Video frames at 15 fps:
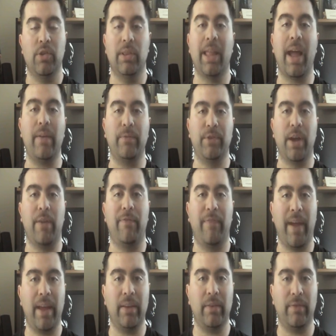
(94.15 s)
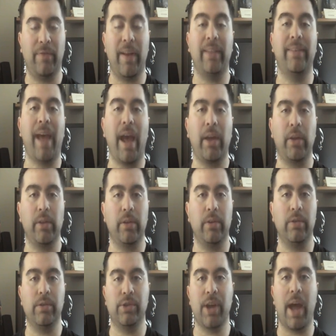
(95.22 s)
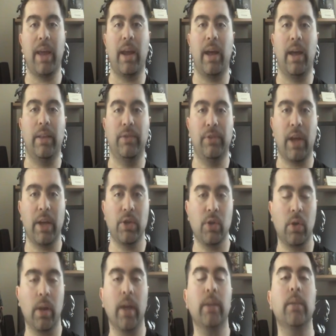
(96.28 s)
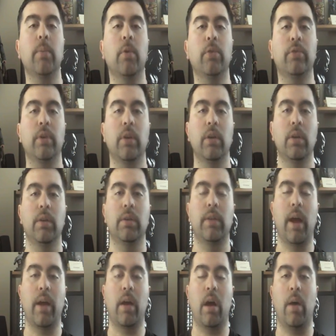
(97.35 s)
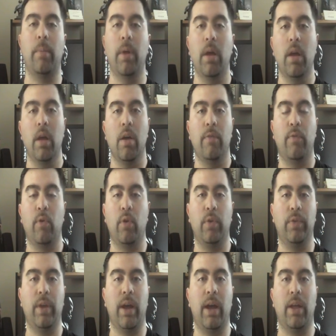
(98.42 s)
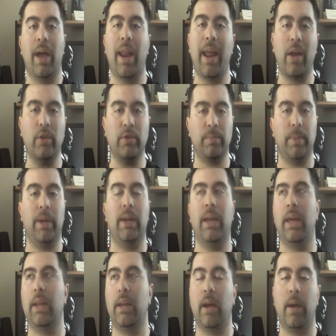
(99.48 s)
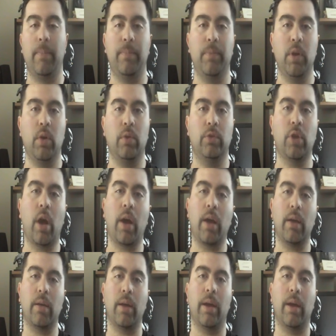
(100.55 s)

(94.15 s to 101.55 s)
live chat fan fantacular chat at site collectibles.com for the announcement and uh, you know talking.